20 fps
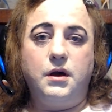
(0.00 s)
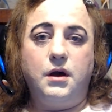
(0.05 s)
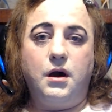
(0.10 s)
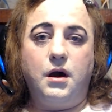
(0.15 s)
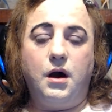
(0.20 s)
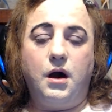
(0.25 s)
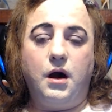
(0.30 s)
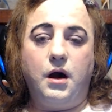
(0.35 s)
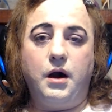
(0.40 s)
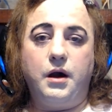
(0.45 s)

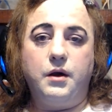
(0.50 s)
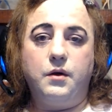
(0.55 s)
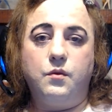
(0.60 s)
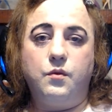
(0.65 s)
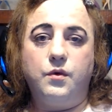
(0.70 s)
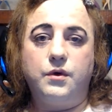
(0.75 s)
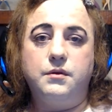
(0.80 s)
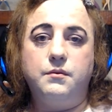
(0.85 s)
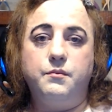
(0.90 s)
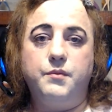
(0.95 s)
I
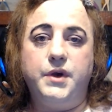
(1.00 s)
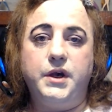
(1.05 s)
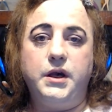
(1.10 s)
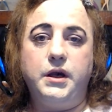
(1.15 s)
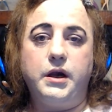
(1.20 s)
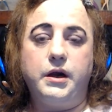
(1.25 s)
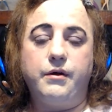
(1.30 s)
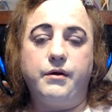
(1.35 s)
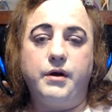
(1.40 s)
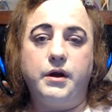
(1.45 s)
wouldn't be
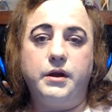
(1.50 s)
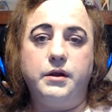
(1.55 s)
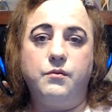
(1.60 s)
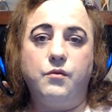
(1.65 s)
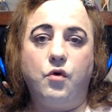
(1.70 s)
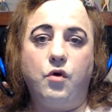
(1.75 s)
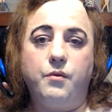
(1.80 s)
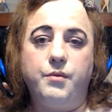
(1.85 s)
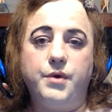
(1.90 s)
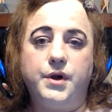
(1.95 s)
here
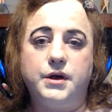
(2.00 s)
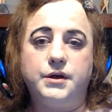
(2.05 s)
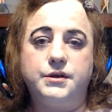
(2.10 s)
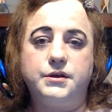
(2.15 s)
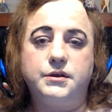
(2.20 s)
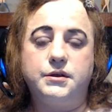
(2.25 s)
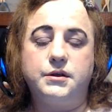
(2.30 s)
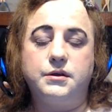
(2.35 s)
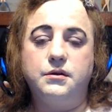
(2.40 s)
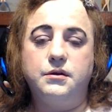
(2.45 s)
anymore,
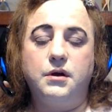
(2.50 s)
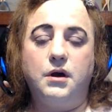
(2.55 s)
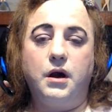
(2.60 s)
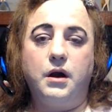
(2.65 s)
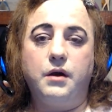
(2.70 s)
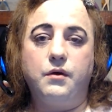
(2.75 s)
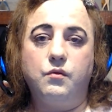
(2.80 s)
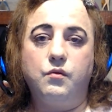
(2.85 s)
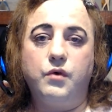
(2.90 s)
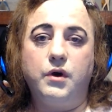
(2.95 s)
because I
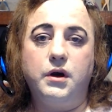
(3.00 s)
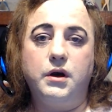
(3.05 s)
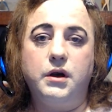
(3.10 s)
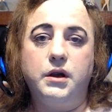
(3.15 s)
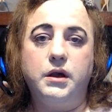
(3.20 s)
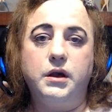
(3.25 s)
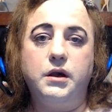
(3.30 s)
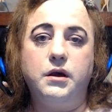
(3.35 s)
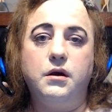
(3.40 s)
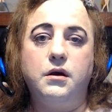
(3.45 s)

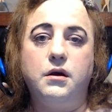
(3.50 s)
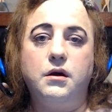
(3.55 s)
really